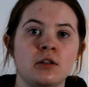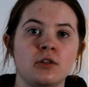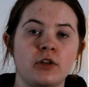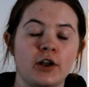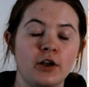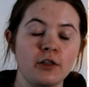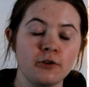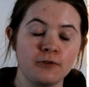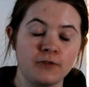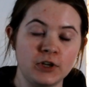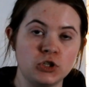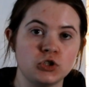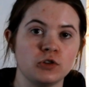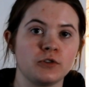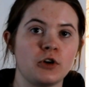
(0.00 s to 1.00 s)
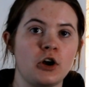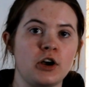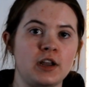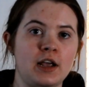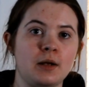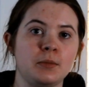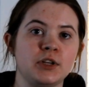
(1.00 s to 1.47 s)
Another feature of
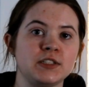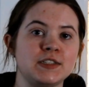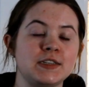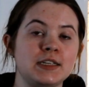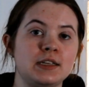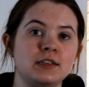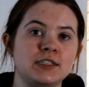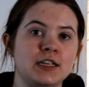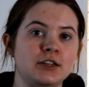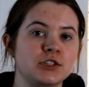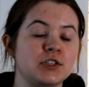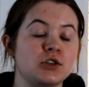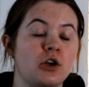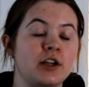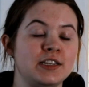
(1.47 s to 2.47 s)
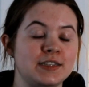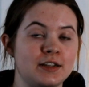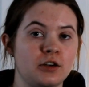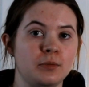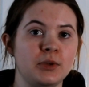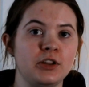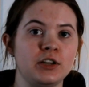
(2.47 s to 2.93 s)
cardiac muscle cells is
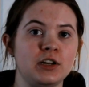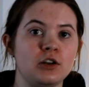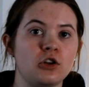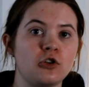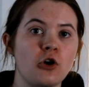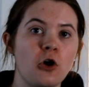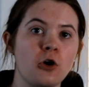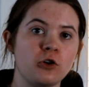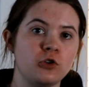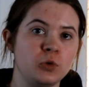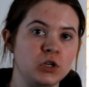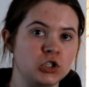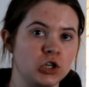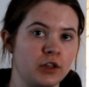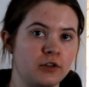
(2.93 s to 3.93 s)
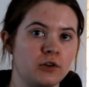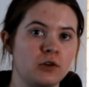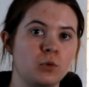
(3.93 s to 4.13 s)
their ability to talk to each other.